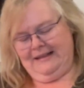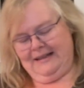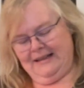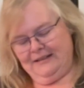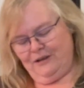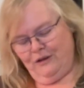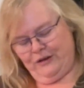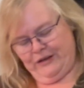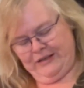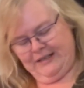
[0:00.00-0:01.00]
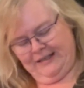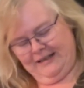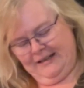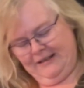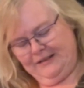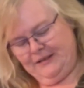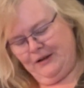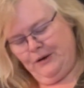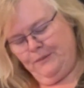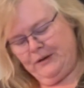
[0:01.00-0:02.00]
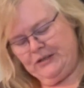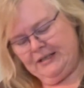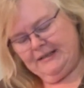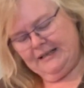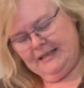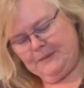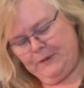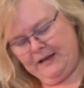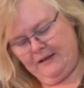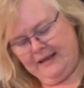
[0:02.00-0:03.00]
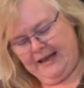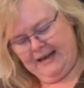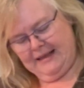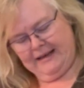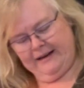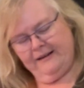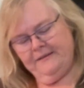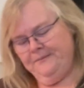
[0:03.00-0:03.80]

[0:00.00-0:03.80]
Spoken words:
it's all good. So we're just going to sprinkle that in there.